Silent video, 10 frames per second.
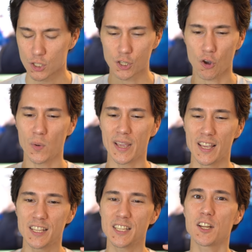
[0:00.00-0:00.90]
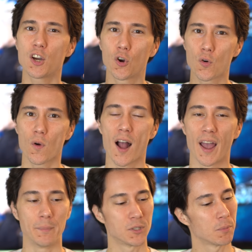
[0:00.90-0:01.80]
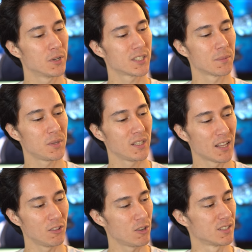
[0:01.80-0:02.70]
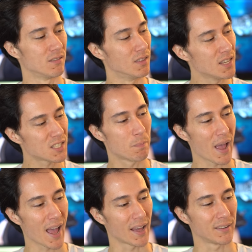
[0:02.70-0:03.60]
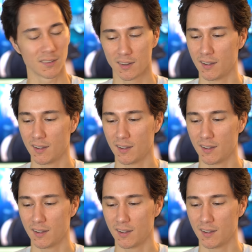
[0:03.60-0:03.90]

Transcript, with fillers: So is it a crime to put something that looks this bad